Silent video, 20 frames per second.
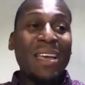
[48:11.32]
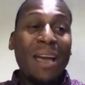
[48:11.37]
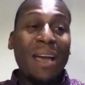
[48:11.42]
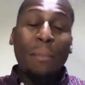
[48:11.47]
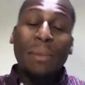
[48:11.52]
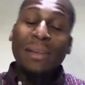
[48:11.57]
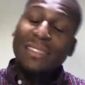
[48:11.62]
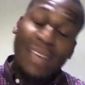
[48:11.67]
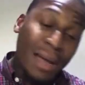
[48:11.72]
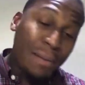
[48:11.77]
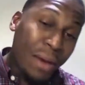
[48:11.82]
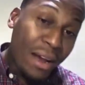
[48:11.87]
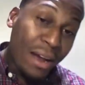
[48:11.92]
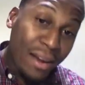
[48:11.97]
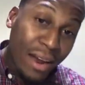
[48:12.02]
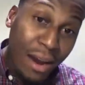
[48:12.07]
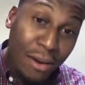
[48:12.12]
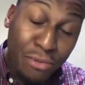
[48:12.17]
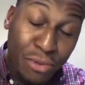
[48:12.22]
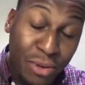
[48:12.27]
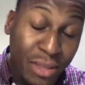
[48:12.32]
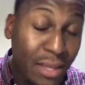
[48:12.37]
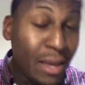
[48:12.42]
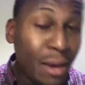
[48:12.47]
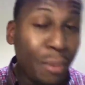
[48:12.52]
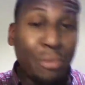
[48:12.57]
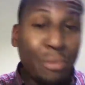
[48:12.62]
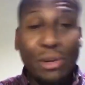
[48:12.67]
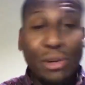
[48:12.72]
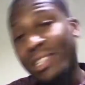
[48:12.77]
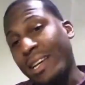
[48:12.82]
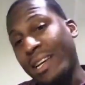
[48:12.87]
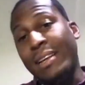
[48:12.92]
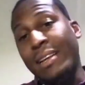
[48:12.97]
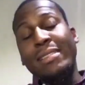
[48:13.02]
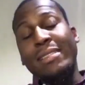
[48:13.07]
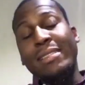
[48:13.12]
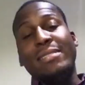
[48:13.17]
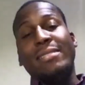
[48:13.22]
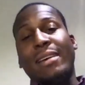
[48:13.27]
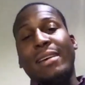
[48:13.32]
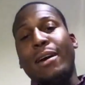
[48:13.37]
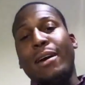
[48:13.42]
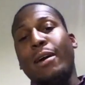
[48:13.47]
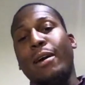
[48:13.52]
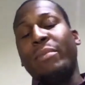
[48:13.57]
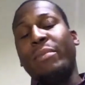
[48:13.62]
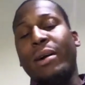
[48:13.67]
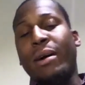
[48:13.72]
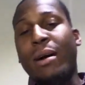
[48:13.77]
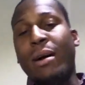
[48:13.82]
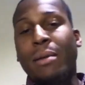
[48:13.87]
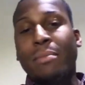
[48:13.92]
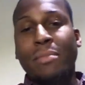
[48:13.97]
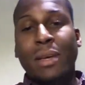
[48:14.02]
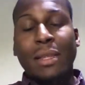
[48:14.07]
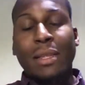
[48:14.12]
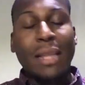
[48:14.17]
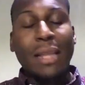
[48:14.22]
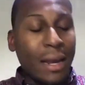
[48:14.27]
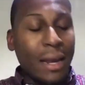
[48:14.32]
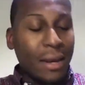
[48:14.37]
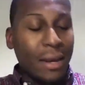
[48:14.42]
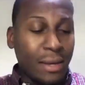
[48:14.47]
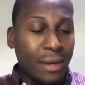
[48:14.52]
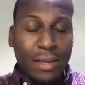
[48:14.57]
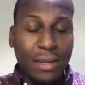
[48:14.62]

but Tom, I, I really appreciated this time. Um, a lot sure, of